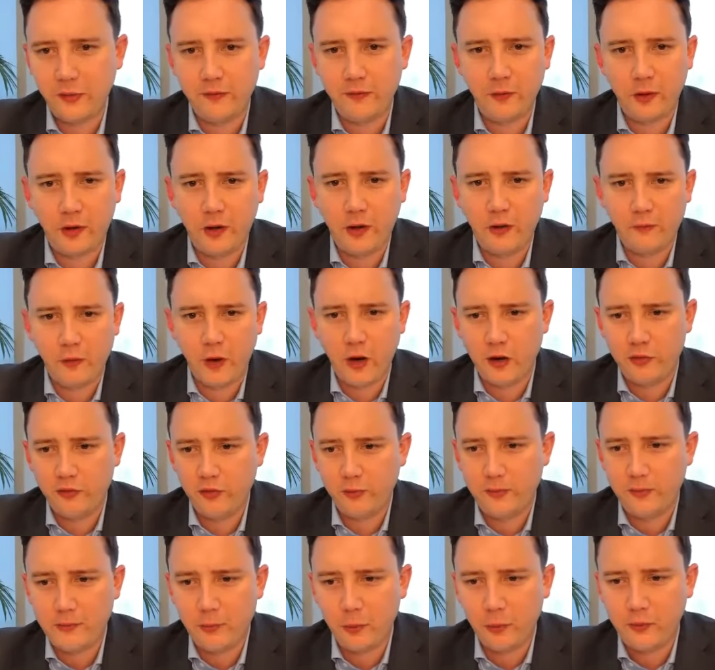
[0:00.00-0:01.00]
We've got over
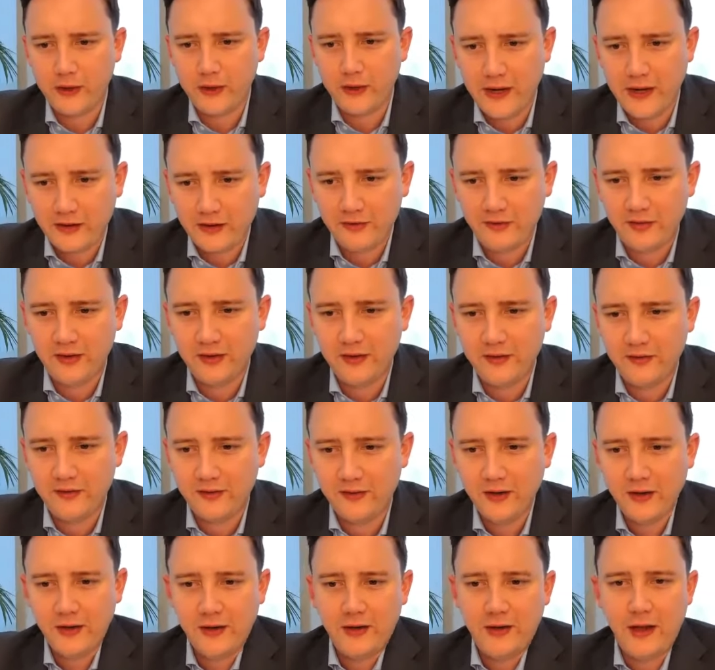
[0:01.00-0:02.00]
100 people connected.
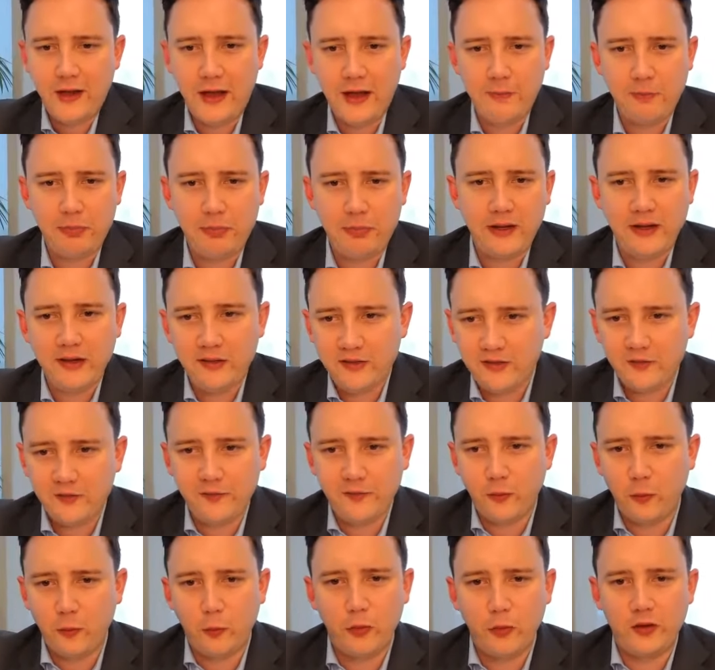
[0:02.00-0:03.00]
Uh, please,
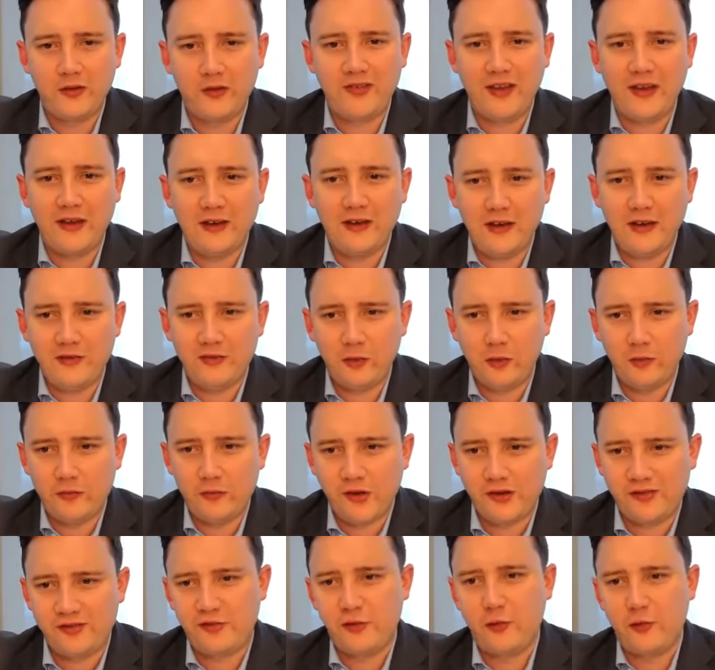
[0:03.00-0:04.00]
for all attendees who have
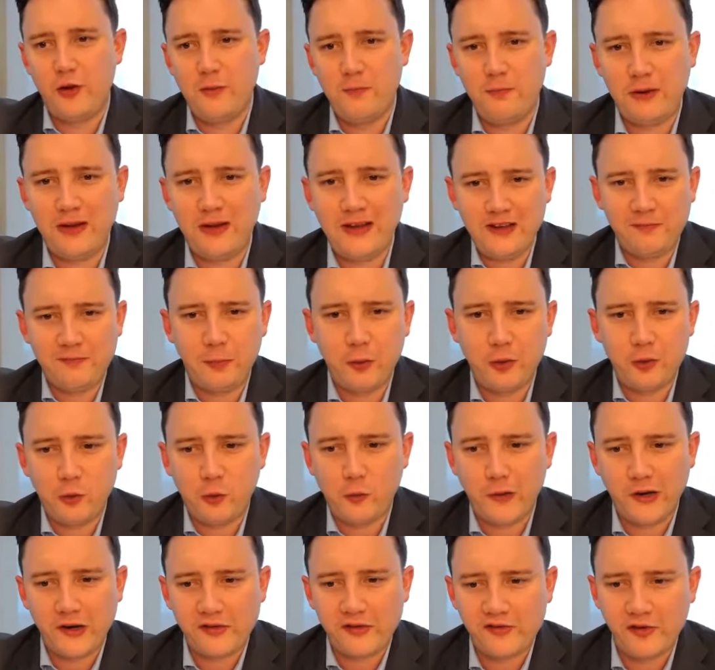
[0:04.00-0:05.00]
just joined, please put your
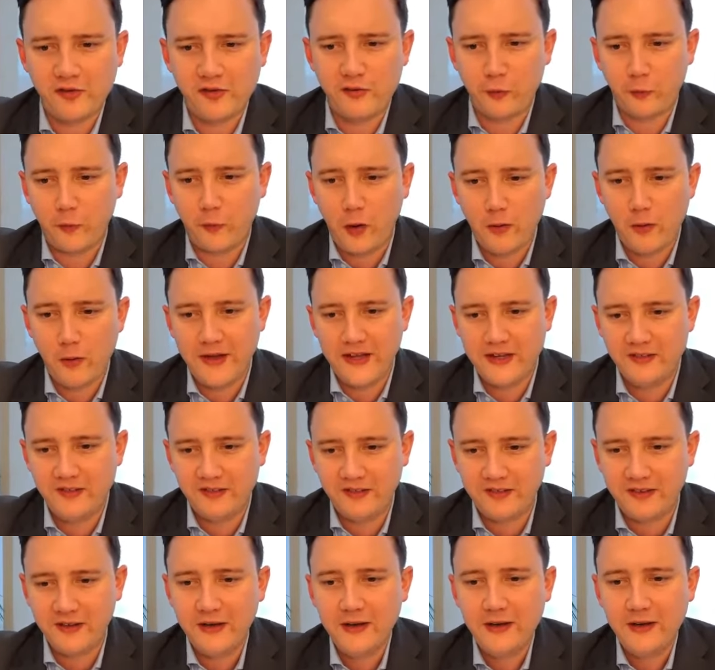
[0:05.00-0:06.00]
questions, your
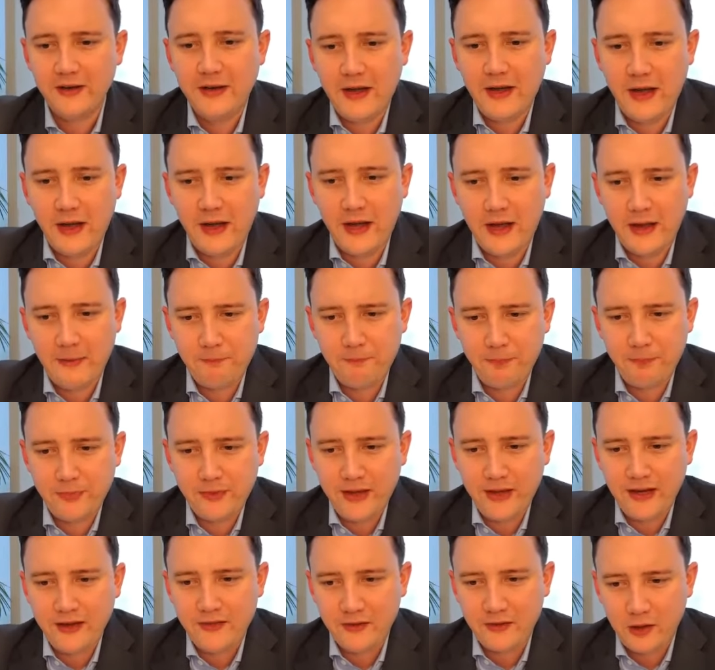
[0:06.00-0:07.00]
comments um,
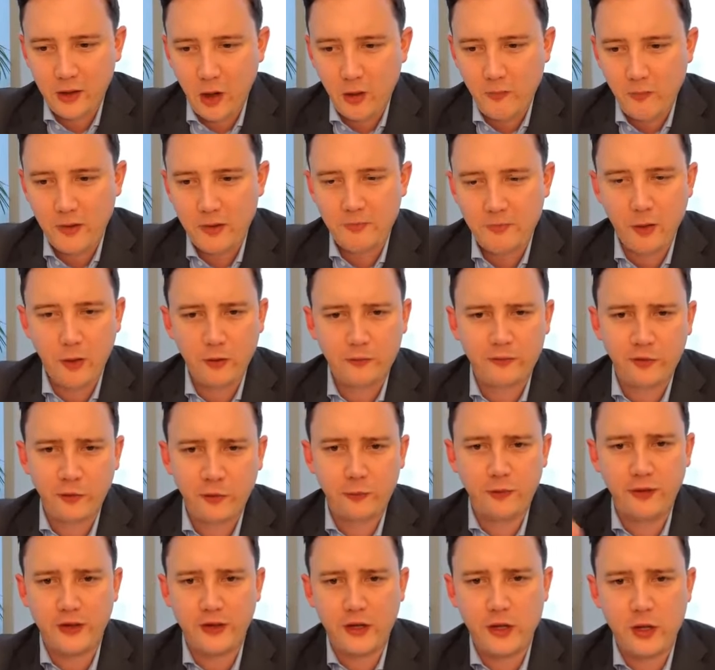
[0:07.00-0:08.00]
in the comment box or
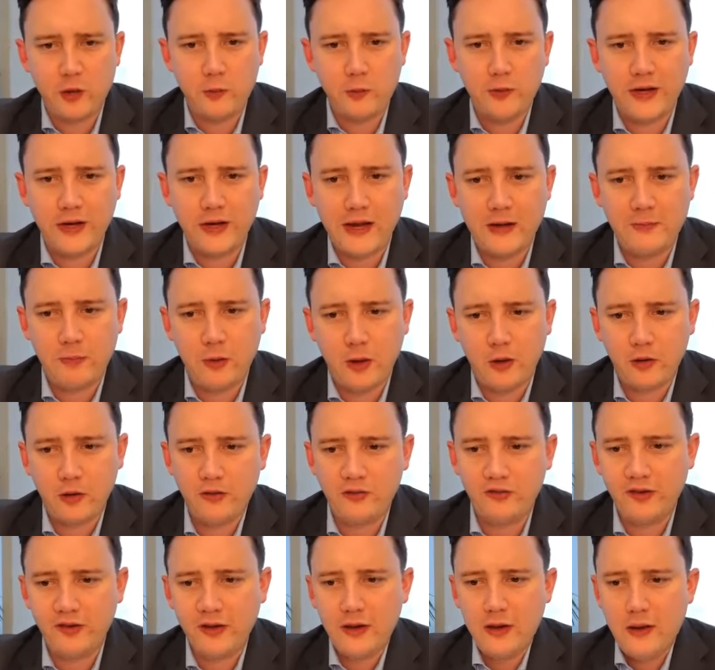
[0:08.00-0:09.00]
in the Q&A
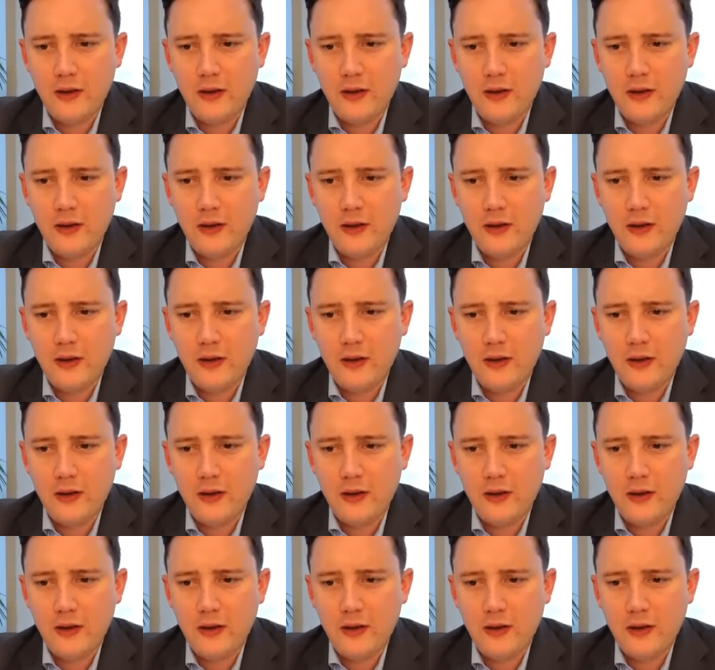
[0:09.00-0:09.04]
box,